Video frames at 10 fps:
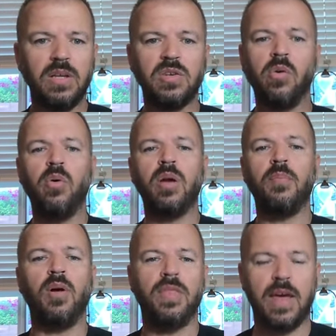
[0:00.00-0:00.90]
So we want to
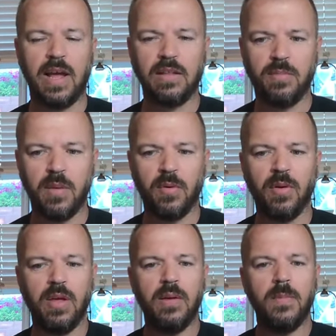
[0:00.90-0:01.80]
point that out to
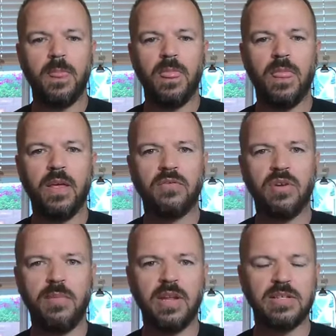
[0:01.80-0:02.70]
people. The
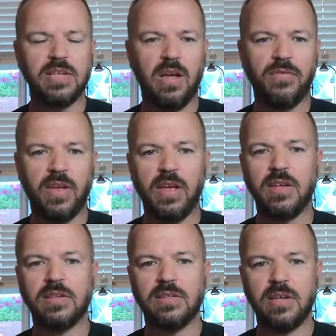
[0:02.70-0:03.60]
treatment itself
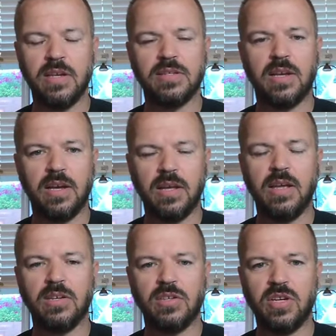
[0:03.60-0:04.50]
is
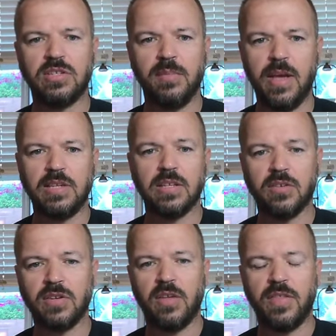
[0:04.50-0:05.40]
it's just amazing.
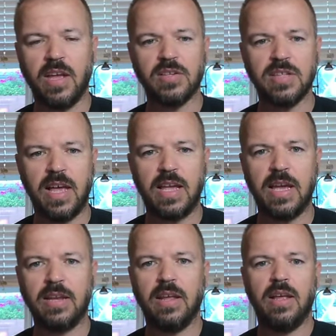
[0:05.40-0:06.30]
There's nothing else like
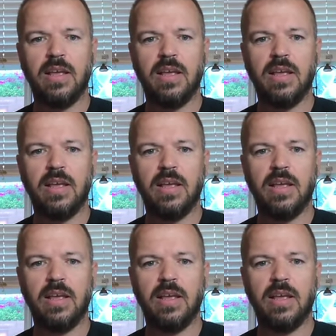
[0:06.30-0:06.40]
it.